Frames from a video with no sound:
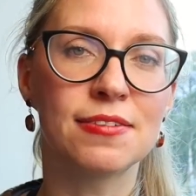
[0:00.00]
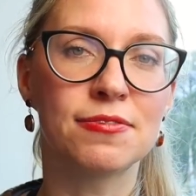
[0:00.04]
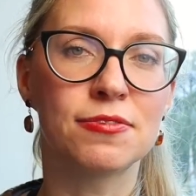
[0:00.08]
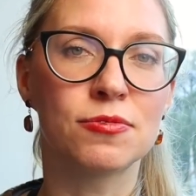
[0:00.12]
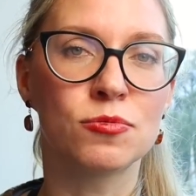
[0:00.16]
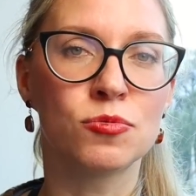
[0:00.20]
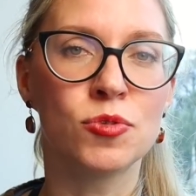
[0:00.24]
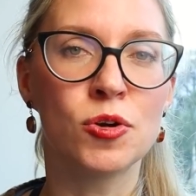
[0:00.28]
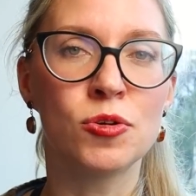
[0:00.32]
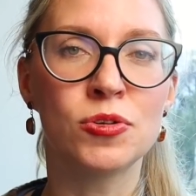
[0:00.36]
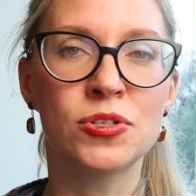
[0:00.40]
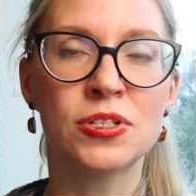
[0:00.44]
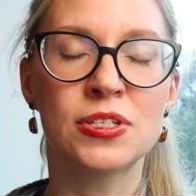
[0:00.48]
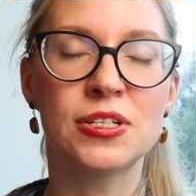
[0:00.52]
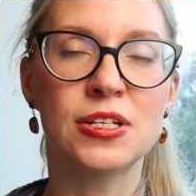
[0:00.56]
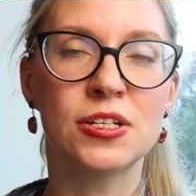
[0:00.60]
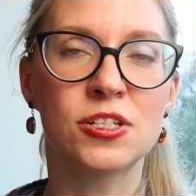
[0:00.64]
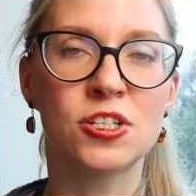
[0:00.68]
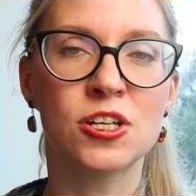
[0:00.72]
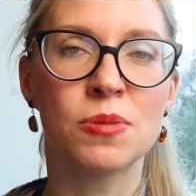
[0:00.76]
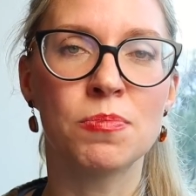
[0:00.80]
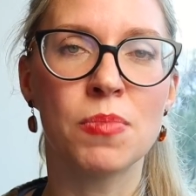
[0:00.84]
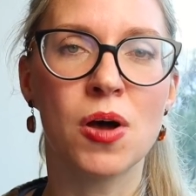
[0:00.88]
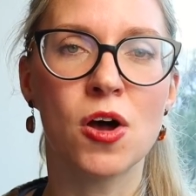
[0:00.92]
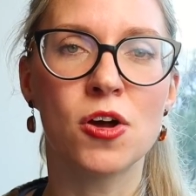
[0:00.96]
of
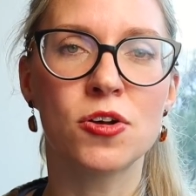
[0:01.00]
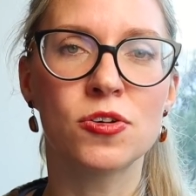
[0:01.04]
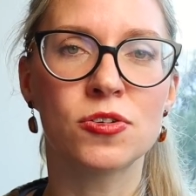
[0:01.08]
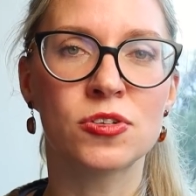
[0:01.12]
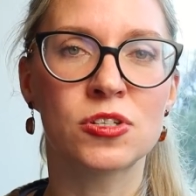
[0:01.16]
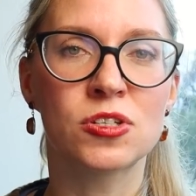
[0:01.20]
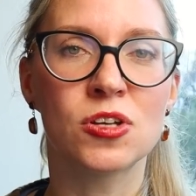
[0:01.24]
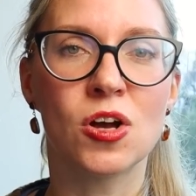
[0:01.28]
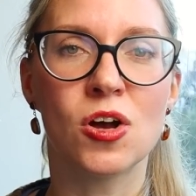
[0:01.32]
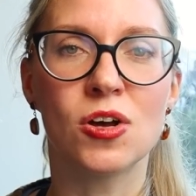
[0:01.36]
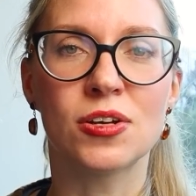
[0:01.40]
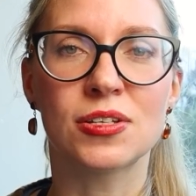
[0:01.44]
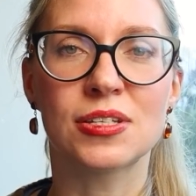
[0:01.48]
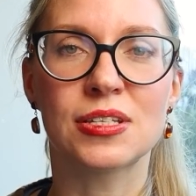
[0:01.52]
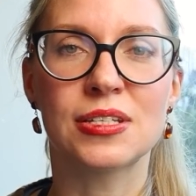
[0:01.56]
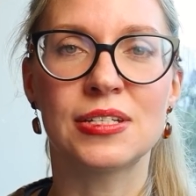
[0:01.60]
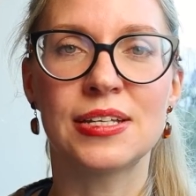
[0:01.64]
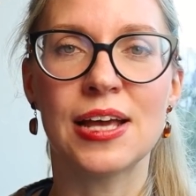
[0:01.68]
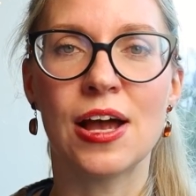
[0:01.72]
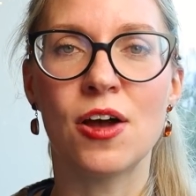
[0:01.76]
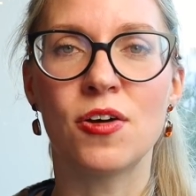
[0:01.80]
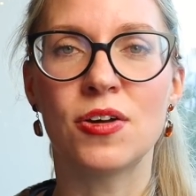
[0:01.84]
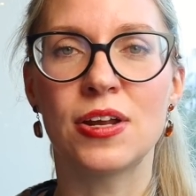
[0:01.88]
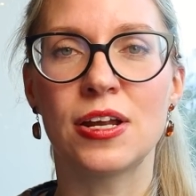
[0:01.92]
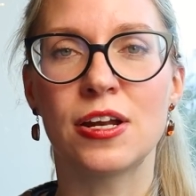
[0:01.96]
roasted tomato sauce
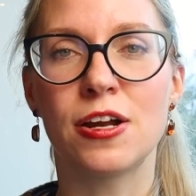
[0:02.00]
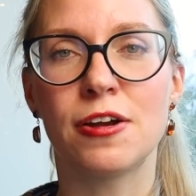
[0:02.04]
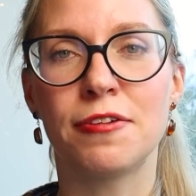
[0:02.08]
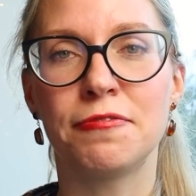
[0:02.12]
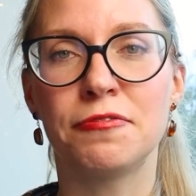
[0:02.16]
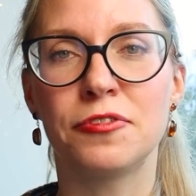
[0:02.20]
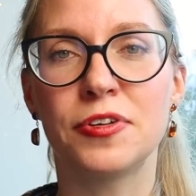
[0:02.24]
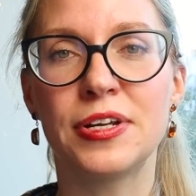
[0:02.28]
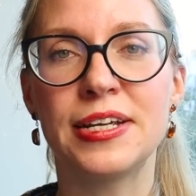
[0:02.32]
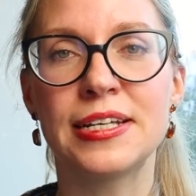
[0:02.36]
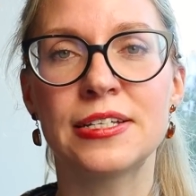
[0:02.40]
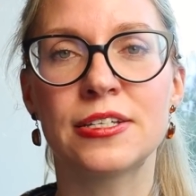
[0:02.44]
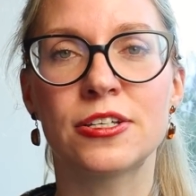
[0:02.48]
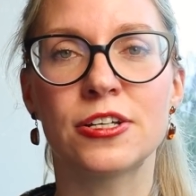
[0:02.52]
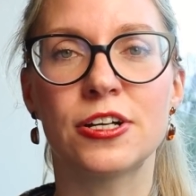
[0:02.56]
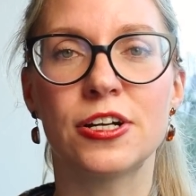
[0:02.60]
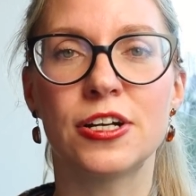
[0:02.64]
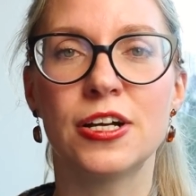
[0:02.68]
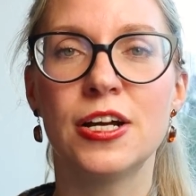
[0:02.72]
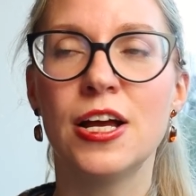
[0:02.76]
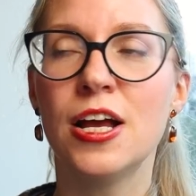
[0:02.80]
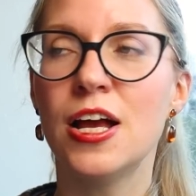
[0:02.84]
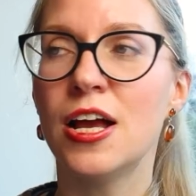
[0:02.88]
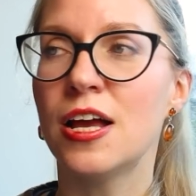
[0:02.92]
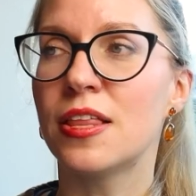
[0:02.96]
down in our
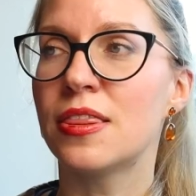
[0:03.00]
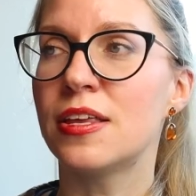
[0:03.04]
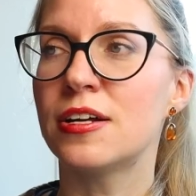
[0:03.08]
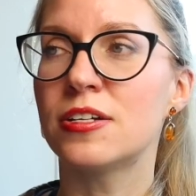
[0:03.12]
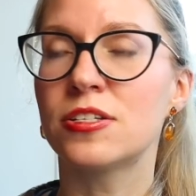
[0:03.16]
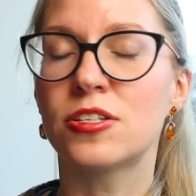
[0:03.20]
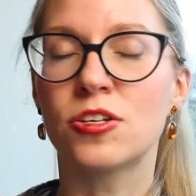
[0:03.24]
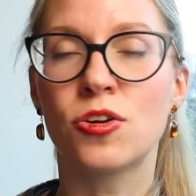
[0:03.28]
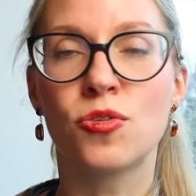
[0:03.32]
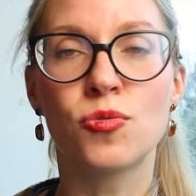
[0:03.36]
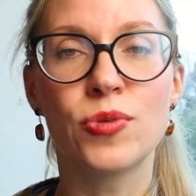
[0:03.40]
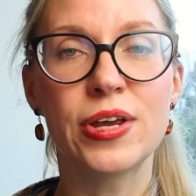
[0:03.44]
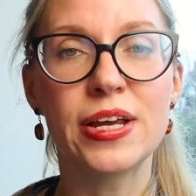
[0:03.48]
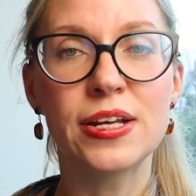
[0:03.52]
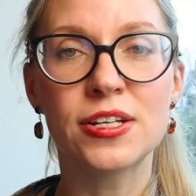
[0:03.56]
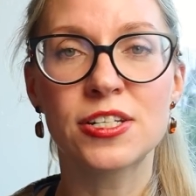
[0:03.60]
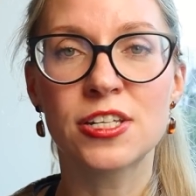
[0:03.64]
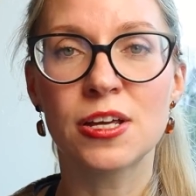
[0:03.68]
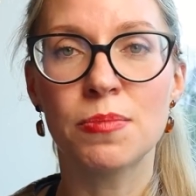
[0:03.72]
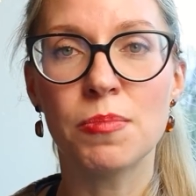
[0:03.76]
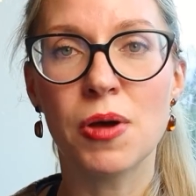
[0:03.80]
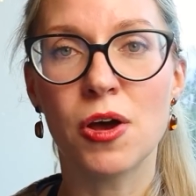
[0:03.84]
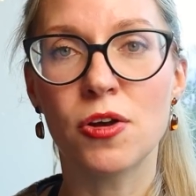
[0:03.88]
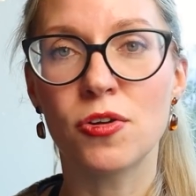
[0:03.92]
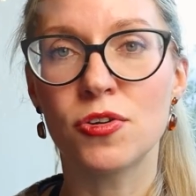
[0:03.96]
freezer. There's green
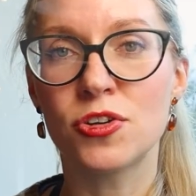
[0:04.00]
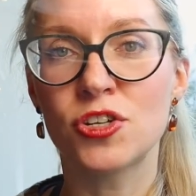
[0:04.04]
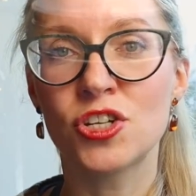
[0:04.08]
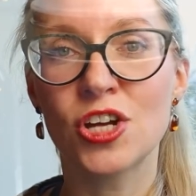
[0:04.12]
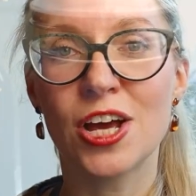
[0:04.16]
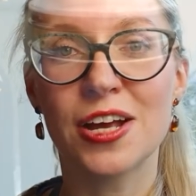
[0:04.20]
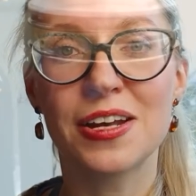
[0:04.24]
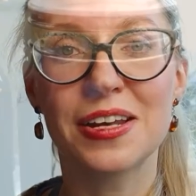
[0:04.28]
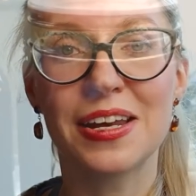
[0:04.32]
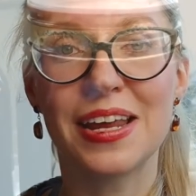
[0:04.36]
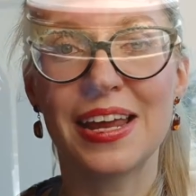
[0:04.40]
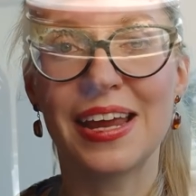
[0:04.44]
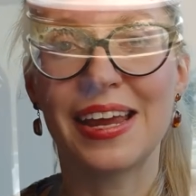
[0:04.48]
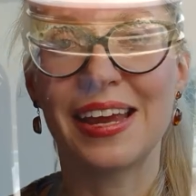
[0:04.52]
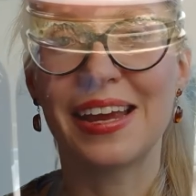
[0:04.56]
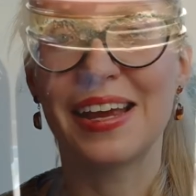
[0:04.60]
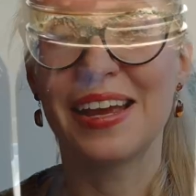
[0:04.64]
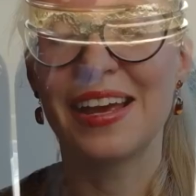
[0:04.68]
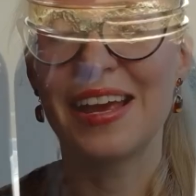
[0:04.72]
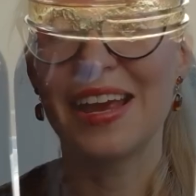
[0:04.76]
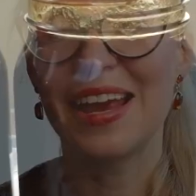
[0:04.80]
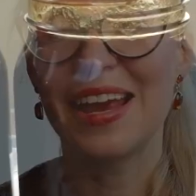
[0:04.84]
tomato chutney